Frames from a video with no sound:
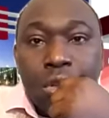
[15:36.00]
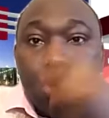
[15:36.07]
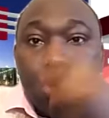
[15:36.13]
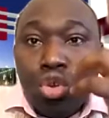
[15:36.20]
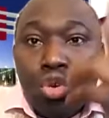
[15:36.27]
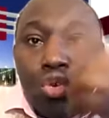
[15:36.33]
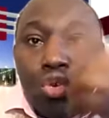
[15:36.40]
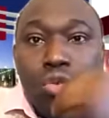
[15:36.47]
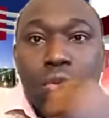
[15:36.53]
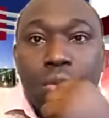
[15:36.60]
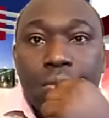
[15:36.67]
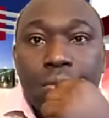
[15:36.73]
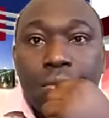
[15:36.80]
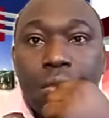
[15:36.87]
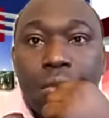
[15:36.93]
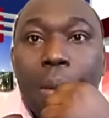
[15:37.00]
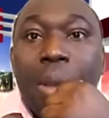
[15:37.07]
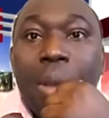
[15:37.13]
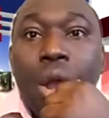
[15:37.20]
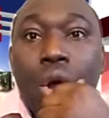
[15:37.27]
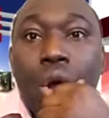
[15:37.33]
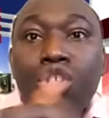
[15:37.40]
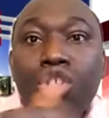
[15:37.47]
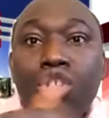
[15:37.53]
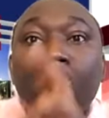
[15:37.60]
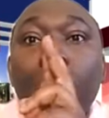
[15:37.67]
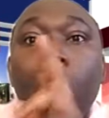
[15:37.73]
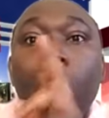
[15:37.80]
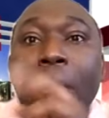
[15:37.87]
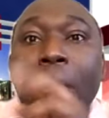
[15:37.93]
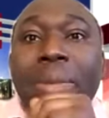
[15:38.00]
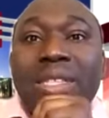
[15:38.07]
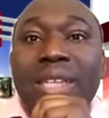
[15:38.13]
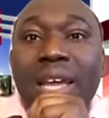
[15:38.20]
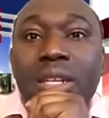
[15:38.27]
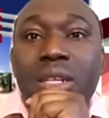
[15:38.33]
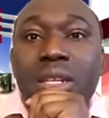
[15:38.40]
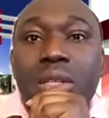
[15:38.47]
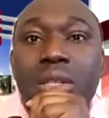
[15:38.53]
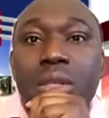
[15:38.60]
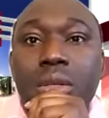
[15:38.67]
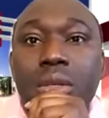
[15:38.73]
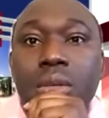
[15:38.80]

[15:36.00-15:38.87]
Two, because you permitted it.